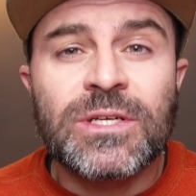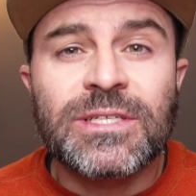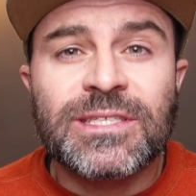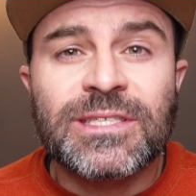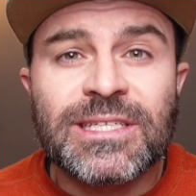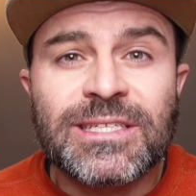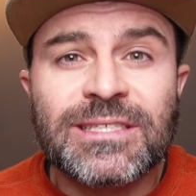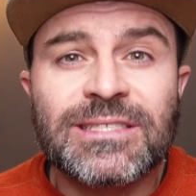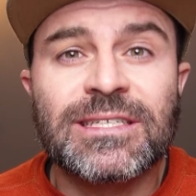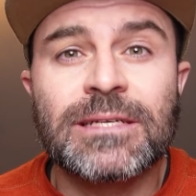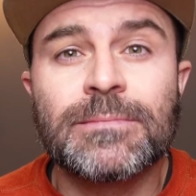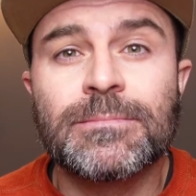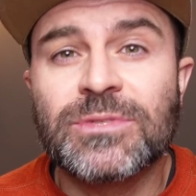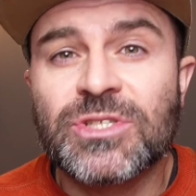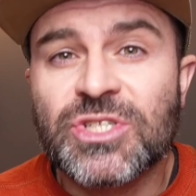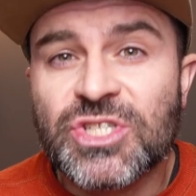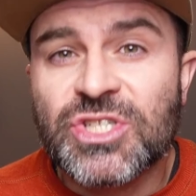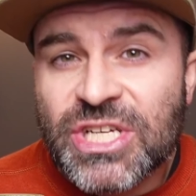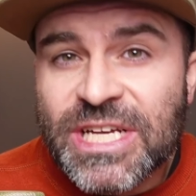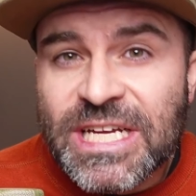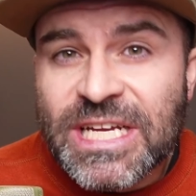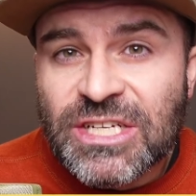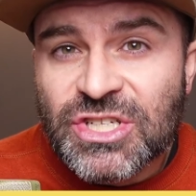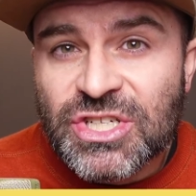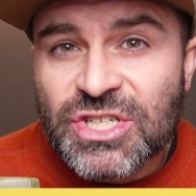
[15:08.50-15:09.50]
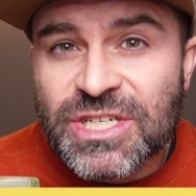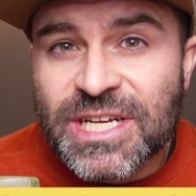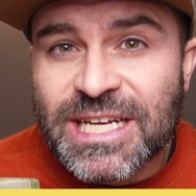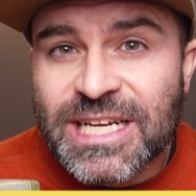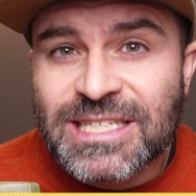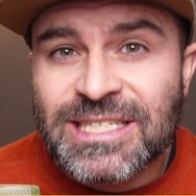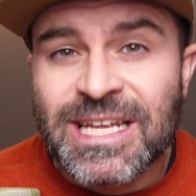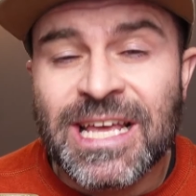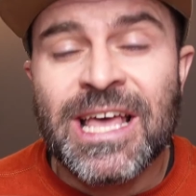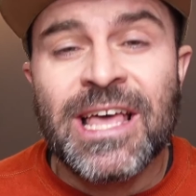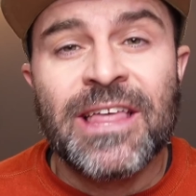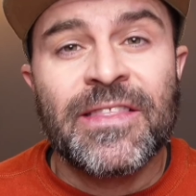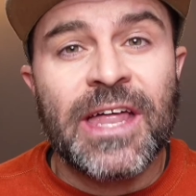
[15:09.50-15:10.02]
system cheat
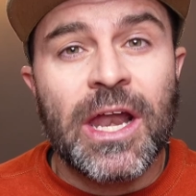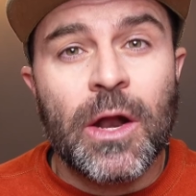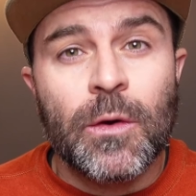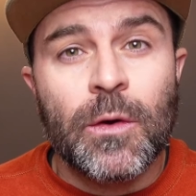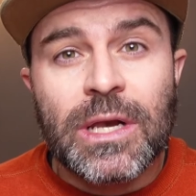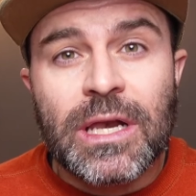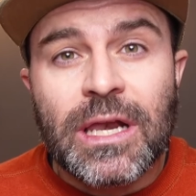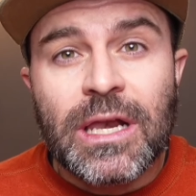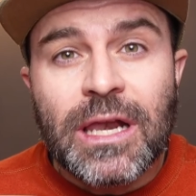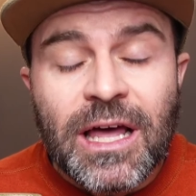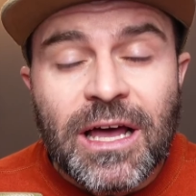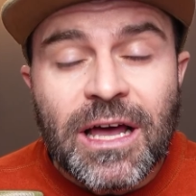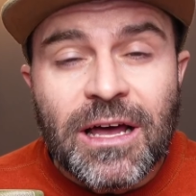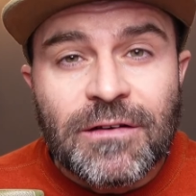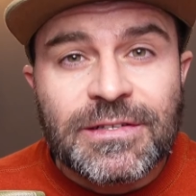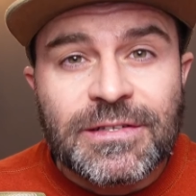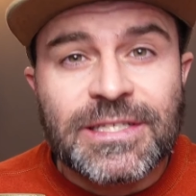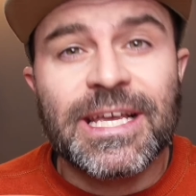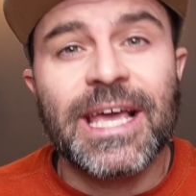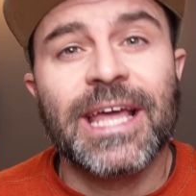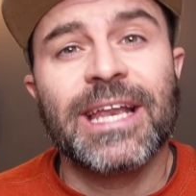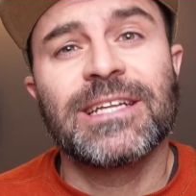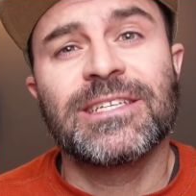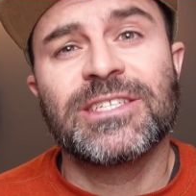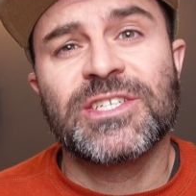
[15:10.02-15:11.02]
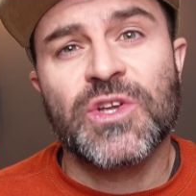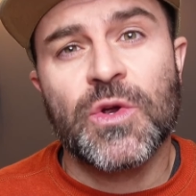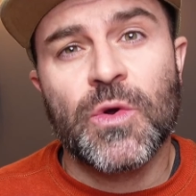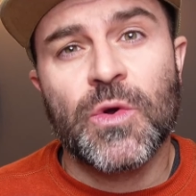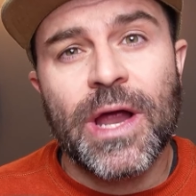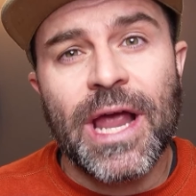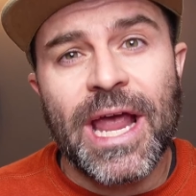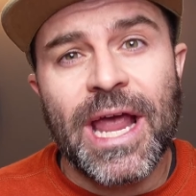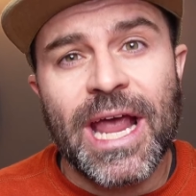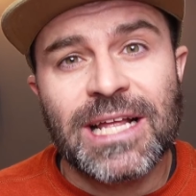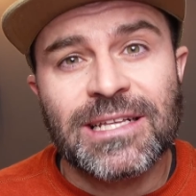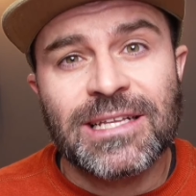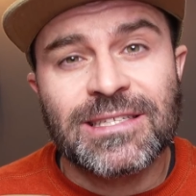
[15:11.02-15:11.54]
sheet that I would love to get into your
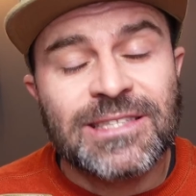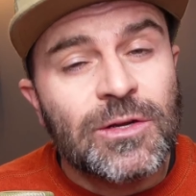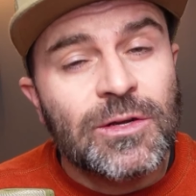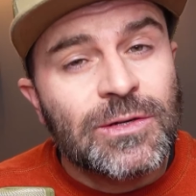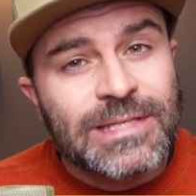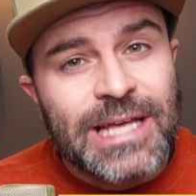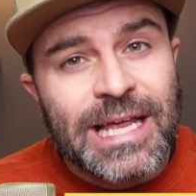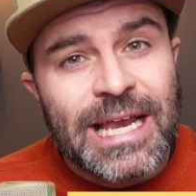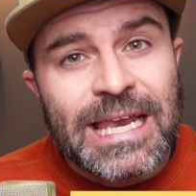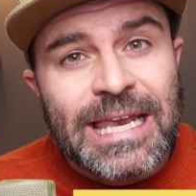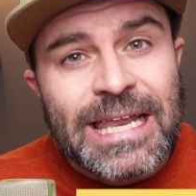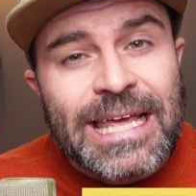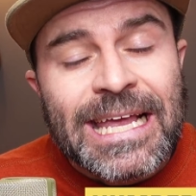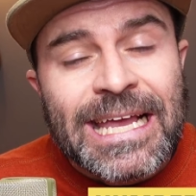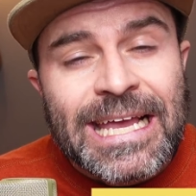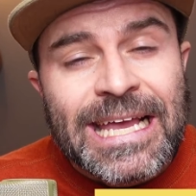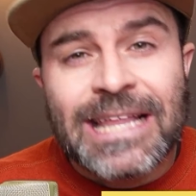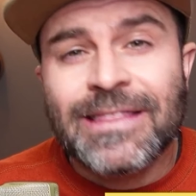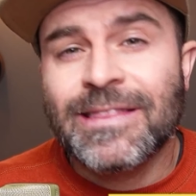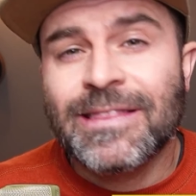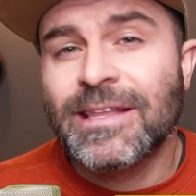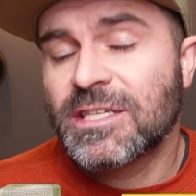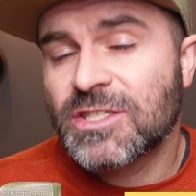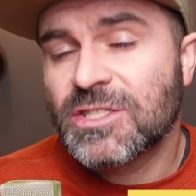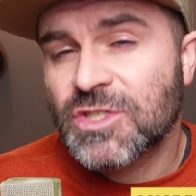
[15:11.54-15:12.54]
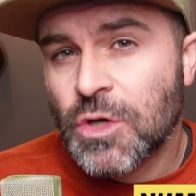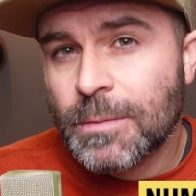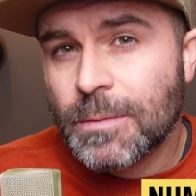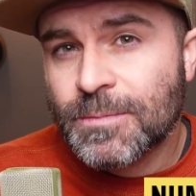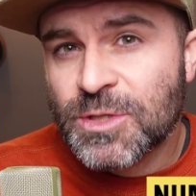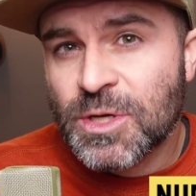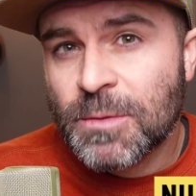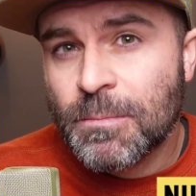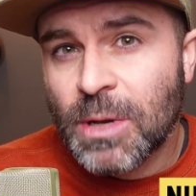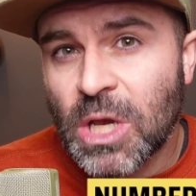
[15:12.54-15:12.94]
hands. There's a link in the description